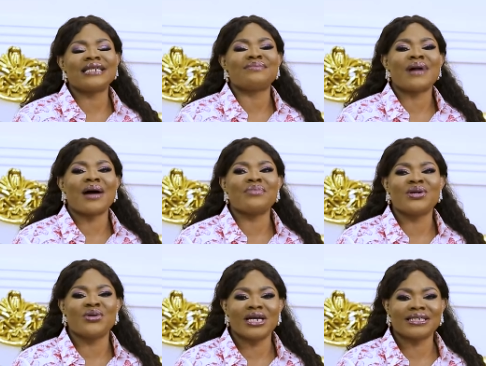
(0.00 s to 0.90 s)
edema Maame
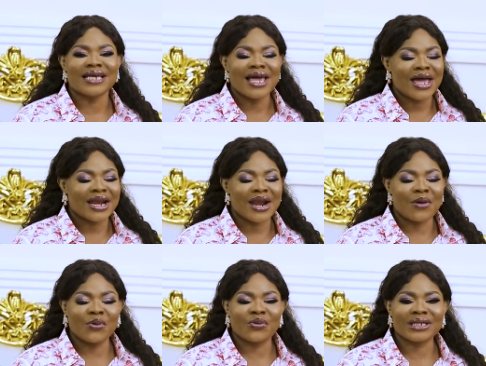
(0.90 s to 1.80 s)
Grace
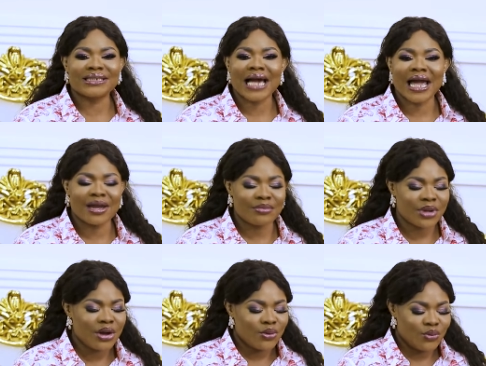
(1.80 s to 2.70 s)
Now watch your time
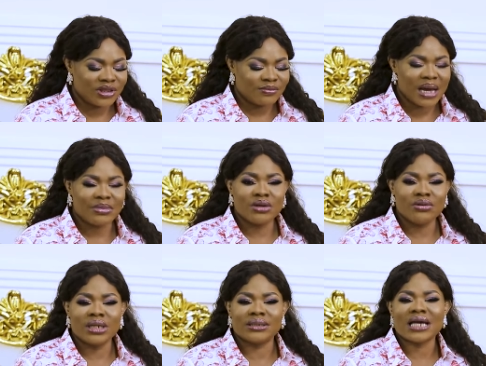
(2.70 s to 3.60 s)
with Maame
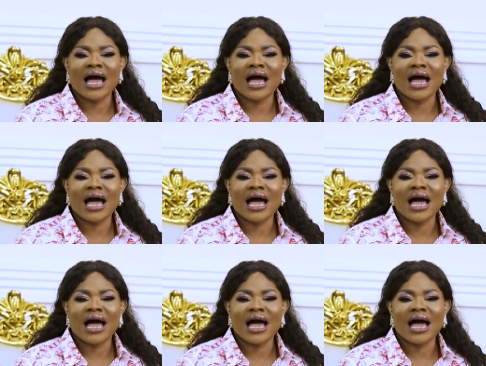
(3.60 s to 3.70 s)
Grace.